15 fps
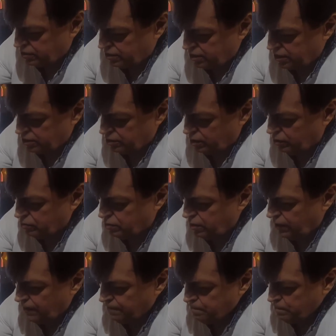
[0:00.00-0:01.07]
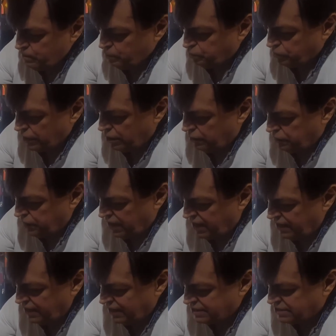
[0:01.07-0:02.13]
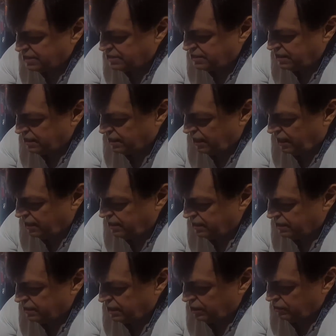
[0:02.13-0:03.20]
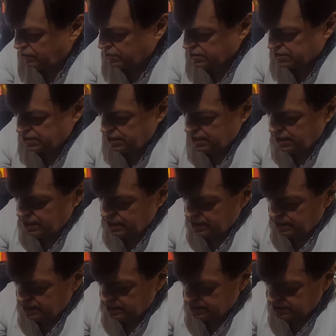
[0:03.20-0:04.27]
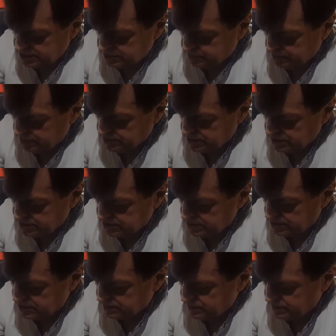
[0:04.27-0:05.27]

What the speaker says: regrowth of any existing eye-linked neurons. This process is